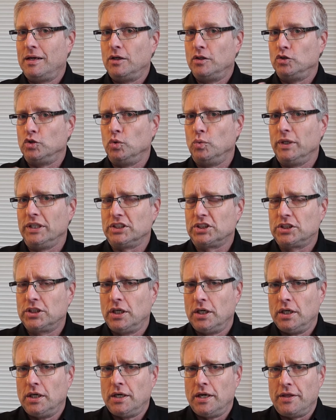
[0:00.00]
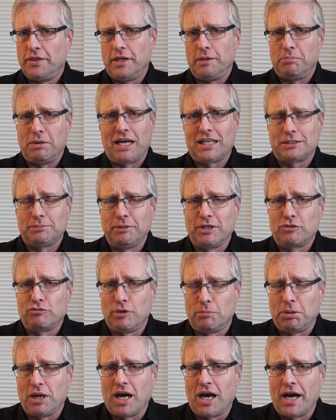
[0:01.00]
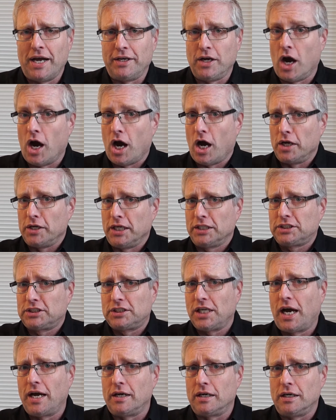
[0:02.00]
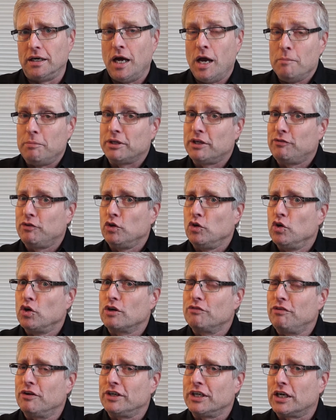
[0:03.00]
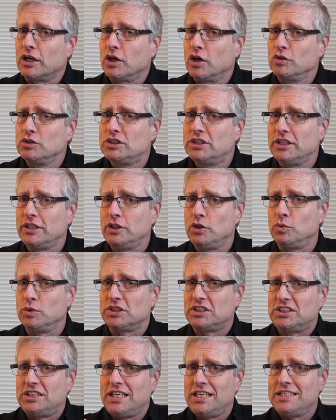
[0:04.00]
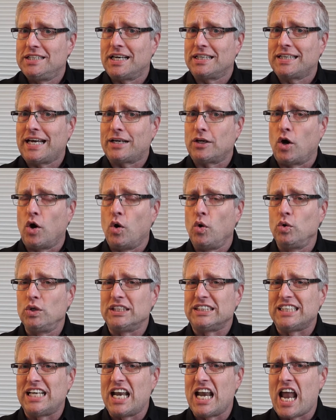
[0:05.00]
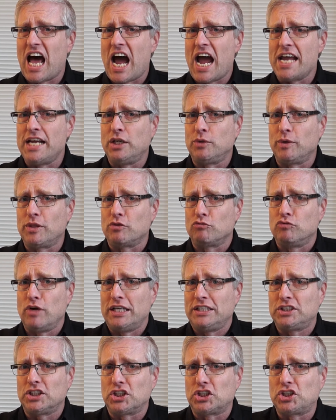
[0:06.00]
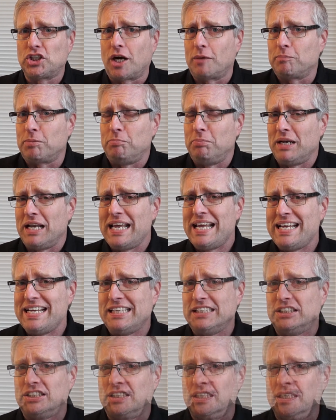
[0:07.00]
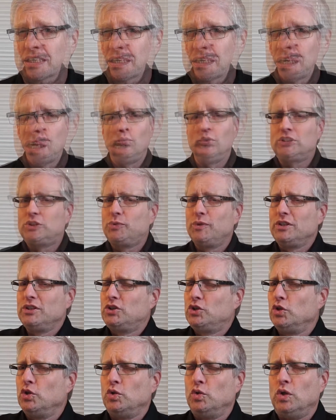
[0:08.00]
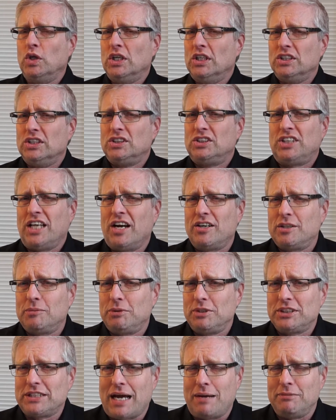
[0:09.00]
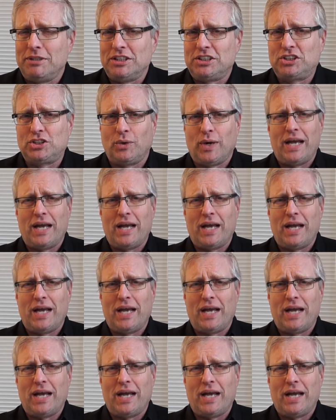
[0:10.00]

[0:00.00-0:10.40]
To which the blacksmith replied, "Ah, yes, sire, but if you look very closely, you will see that that hole is lined with razor-sharp blades, which will do terrible damage to